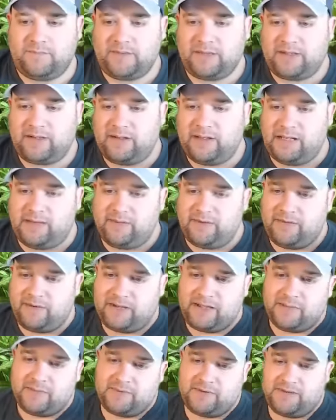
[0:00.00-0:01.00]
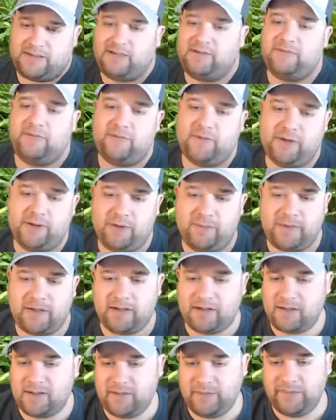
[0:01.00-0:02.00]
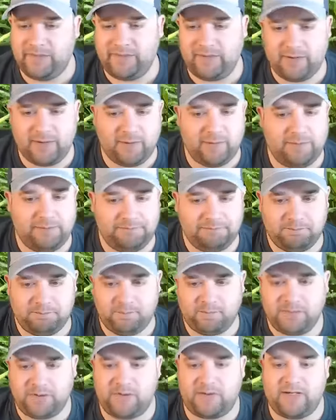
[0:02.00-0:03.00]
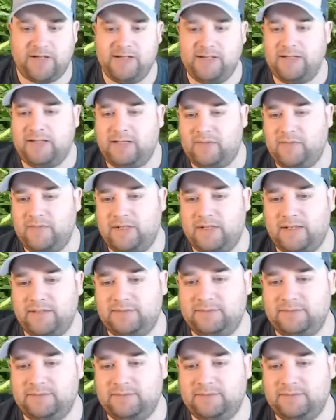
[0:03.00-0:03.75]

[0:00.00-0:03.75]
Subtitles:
Have I ever kept tinfoil barbs? Nope. Craig, I have not.